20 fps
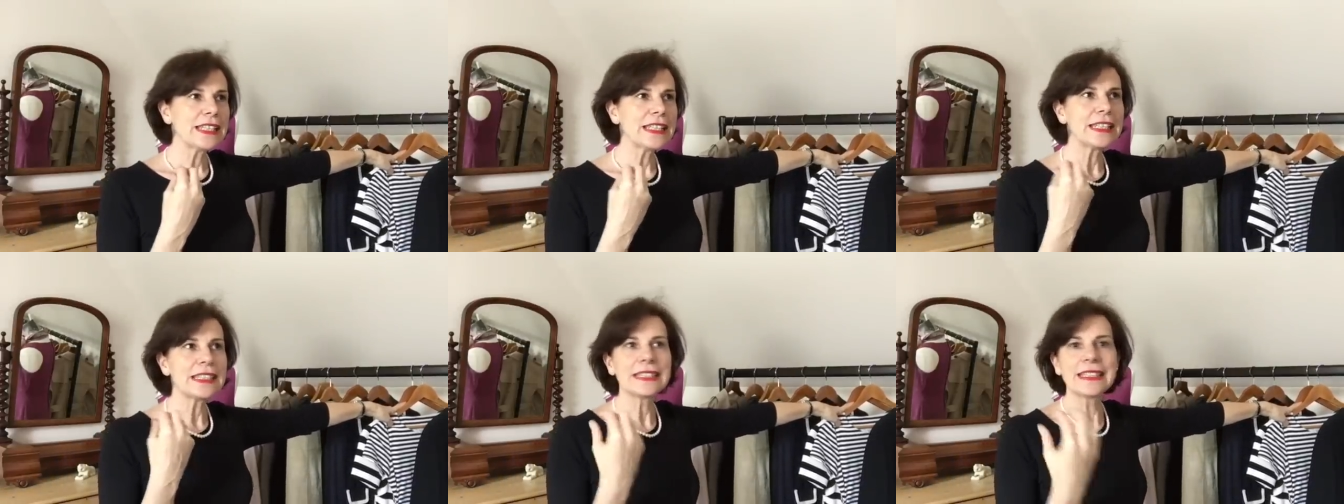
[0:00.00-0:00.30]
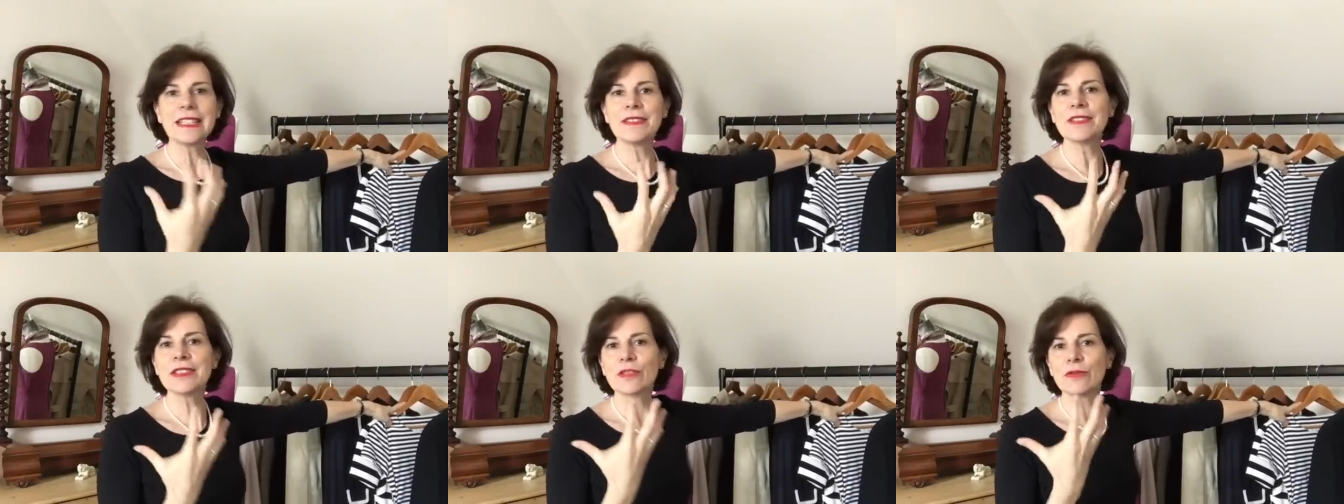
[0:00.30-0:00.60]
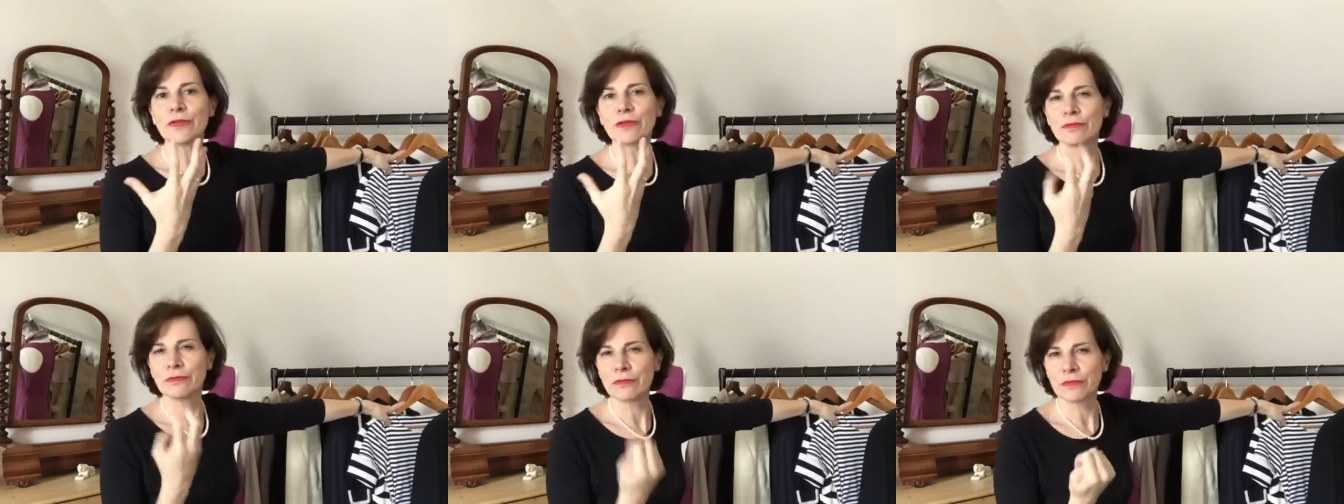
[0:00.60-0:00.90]
it gives a
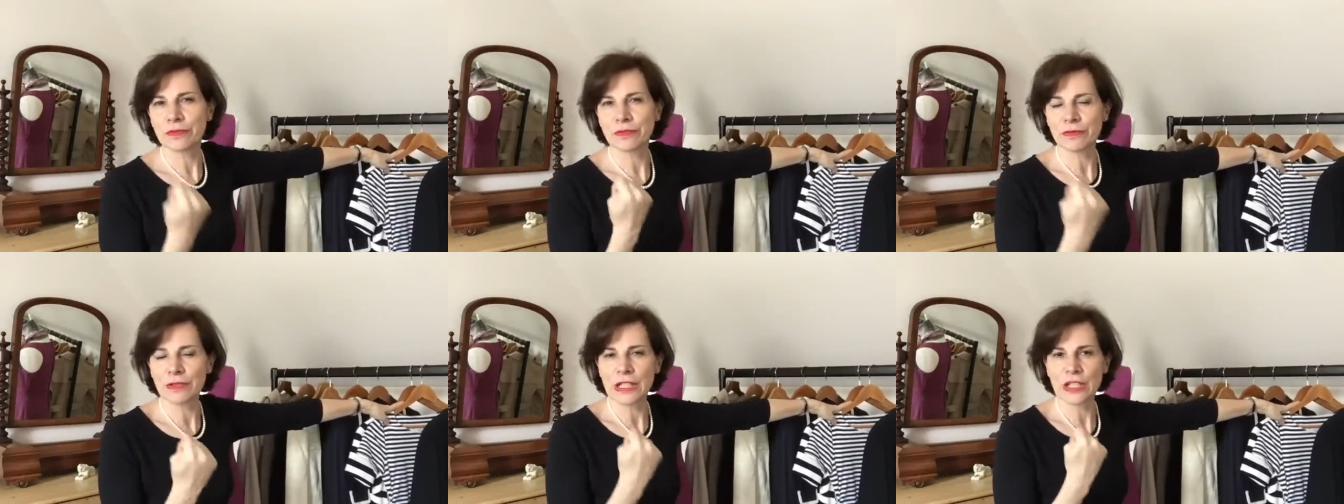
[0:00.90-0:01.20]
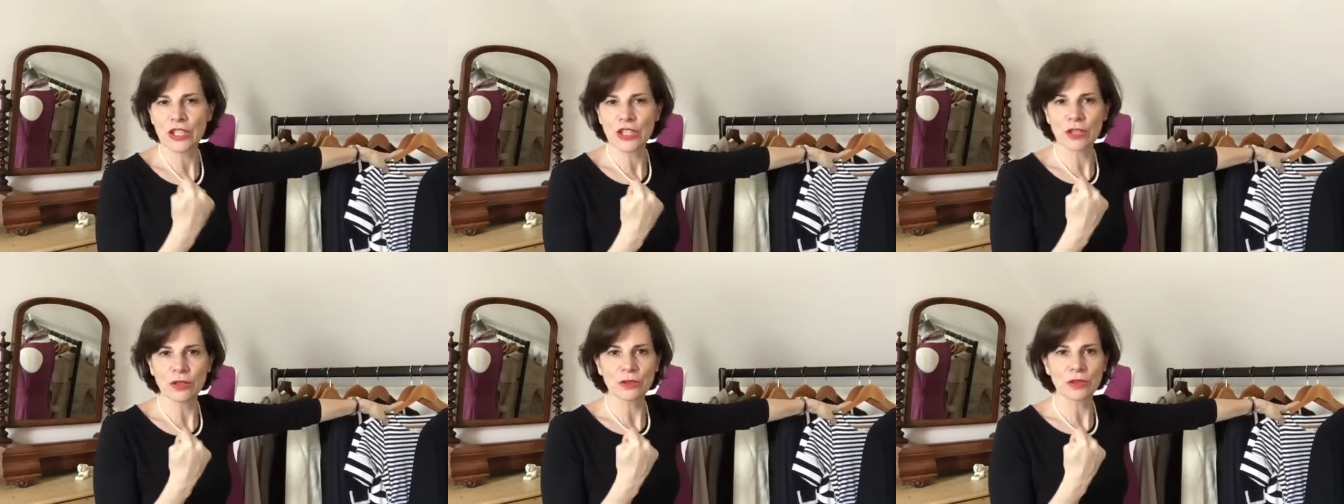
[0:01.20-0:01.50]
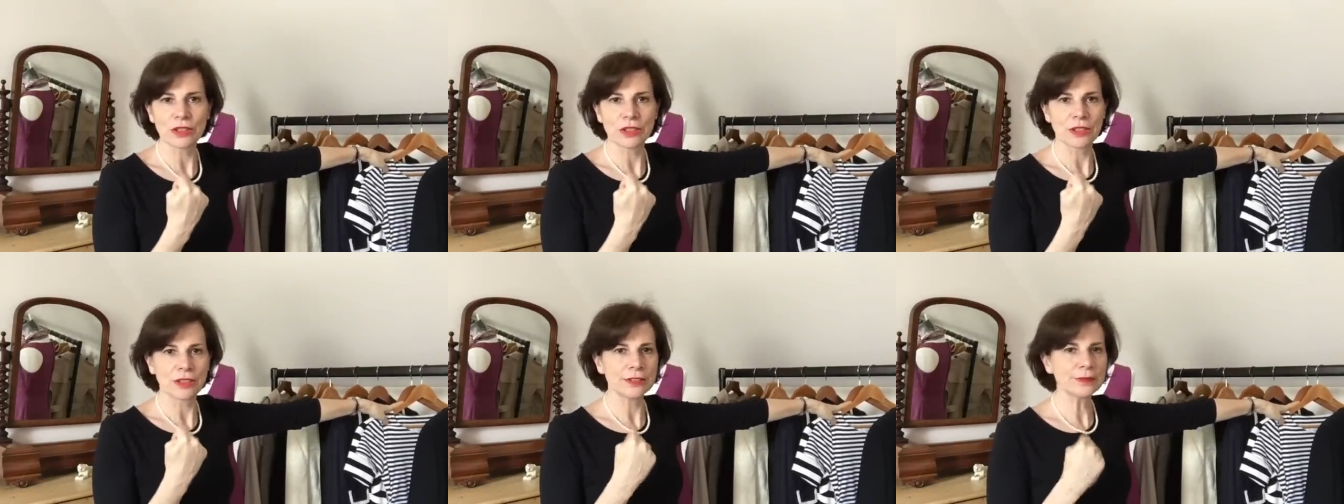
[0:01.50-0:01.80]
fresh
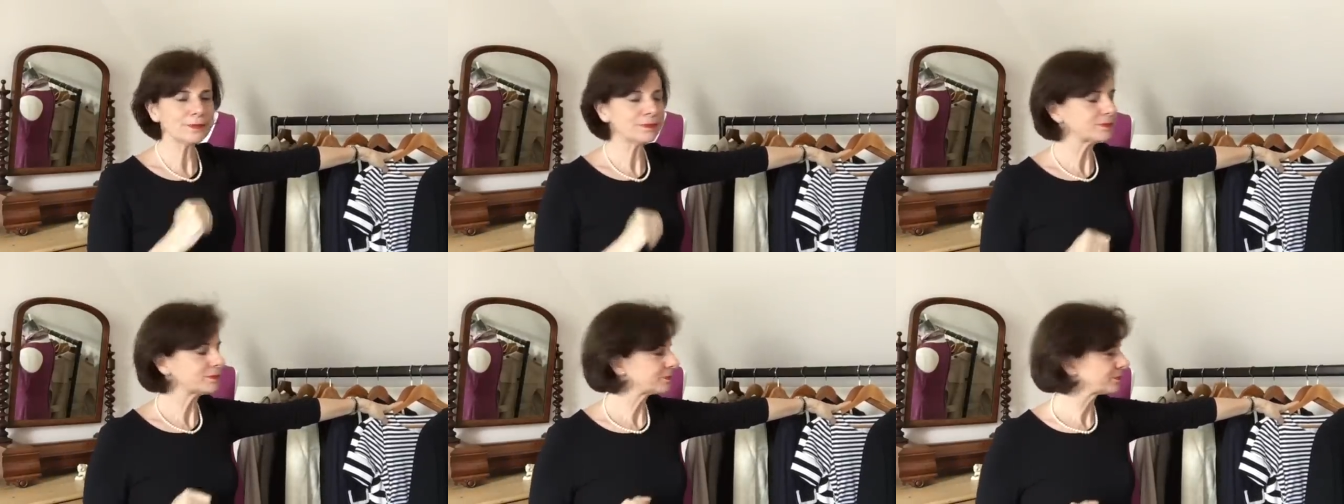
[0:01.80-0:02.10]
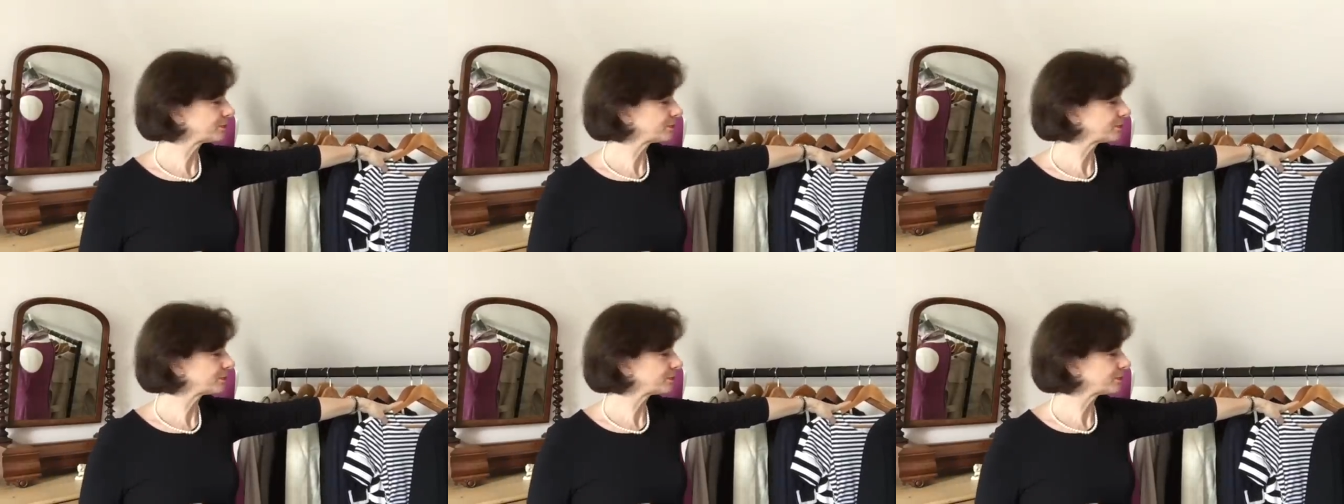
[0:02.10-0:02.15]
look, you know.